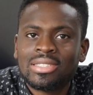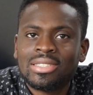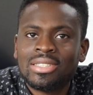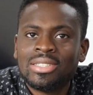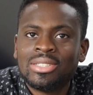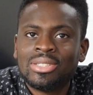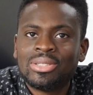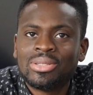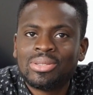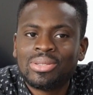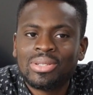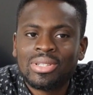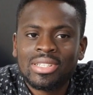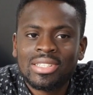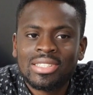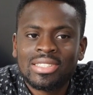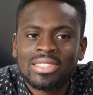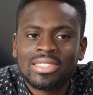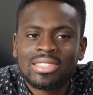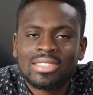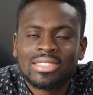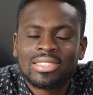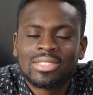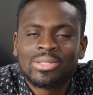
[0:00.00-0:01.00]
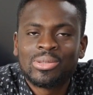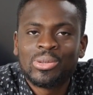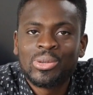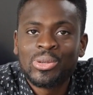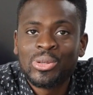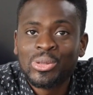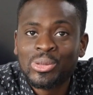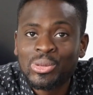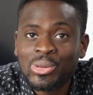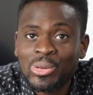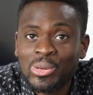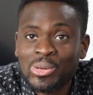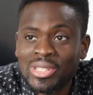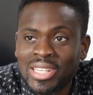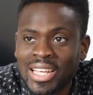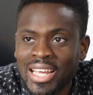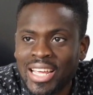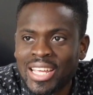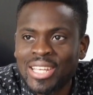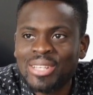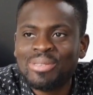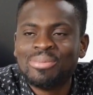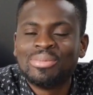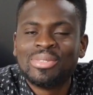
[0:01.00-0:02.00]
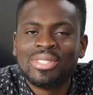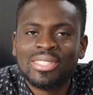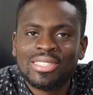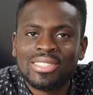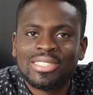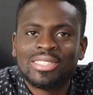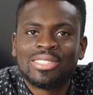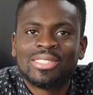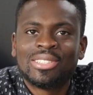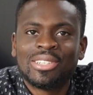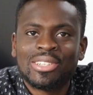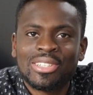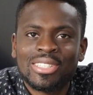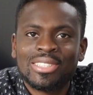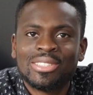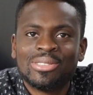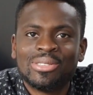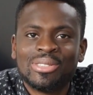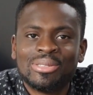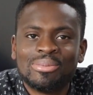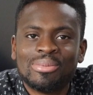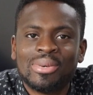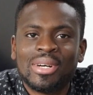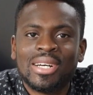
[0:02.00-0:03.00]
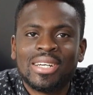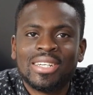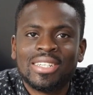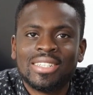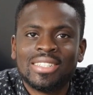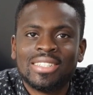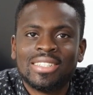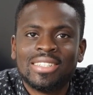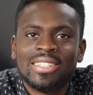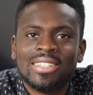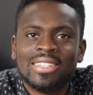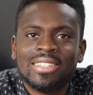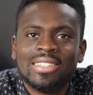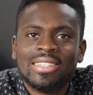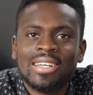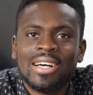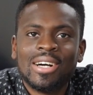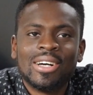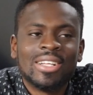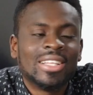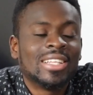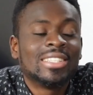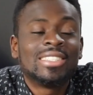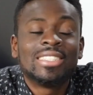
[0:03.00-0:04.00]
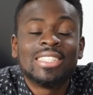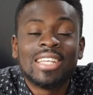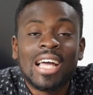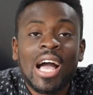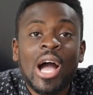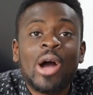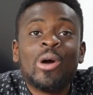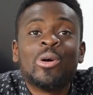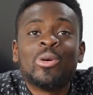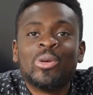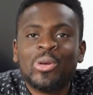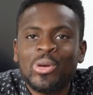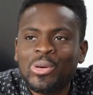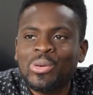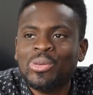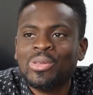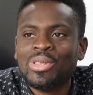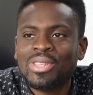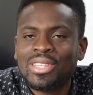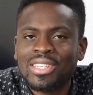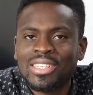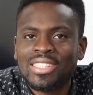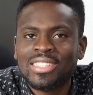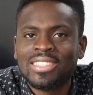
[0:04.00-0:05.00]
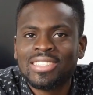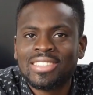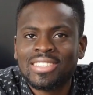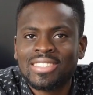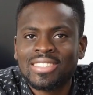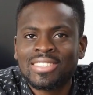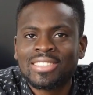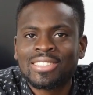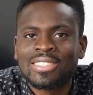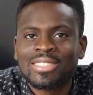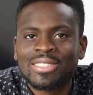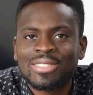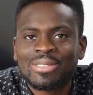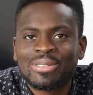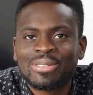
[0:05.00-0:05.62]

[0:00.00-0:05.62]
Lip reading: into this quote-unquote game and started doing my, let's say, our own thing, yes.